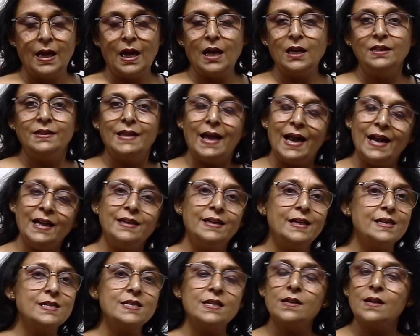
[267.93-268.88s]
And that
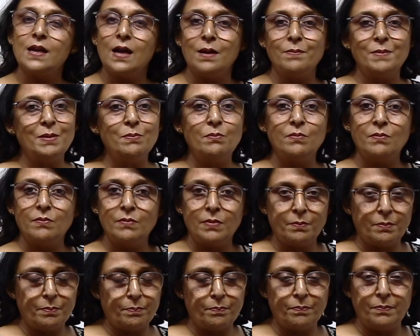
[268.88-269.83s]
doesn't come and
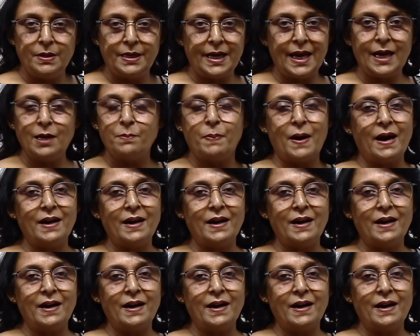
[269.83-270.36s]
take